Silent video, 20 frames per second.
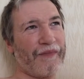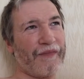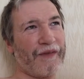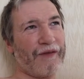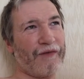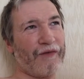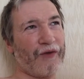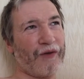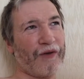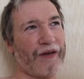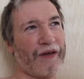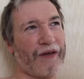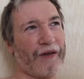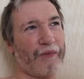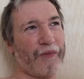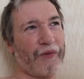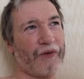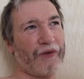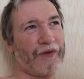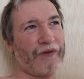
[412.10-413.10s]
if your
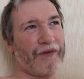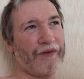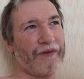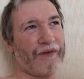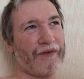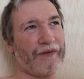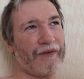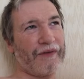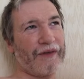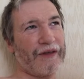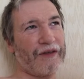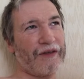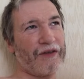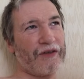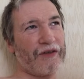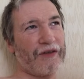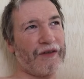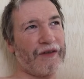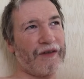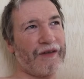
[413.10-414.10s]
output
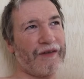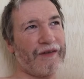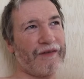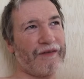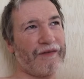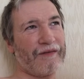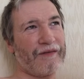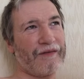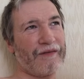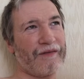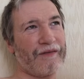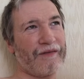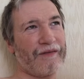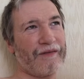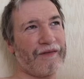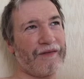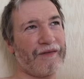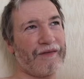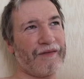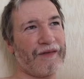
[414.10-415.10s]
actually
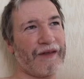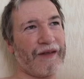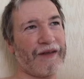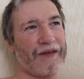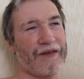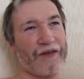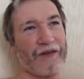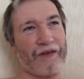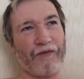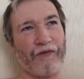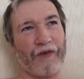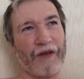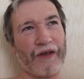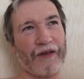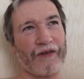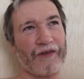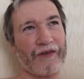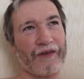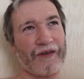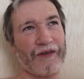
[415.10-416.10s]
has an
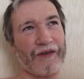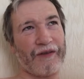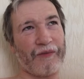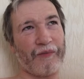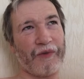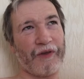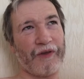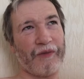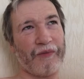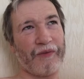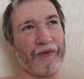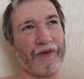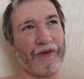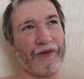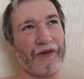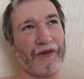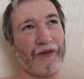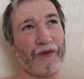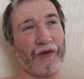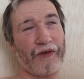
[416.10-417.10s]
effect on other people that
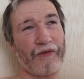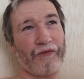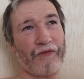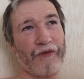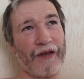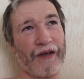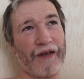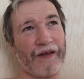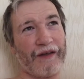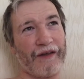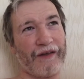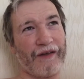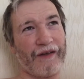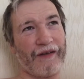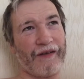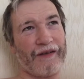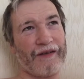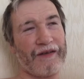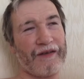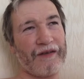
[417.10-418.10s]
you can
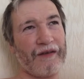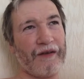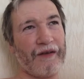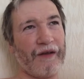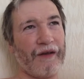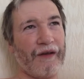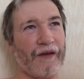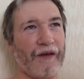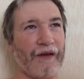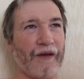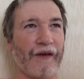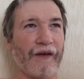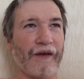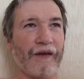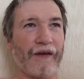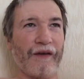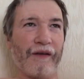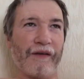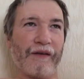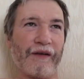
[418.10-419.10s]
recognize,
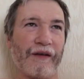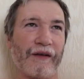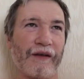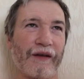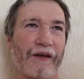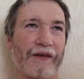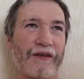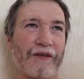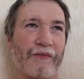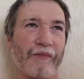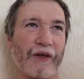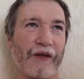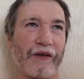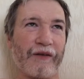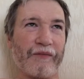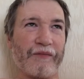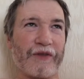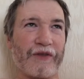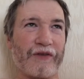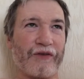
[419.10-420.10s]
then I guess it
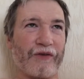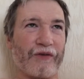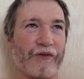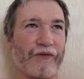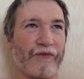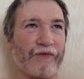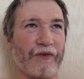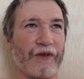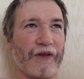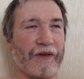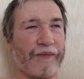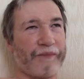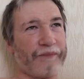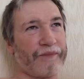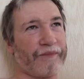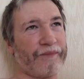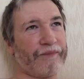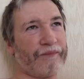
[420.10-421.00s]
becomes sort of a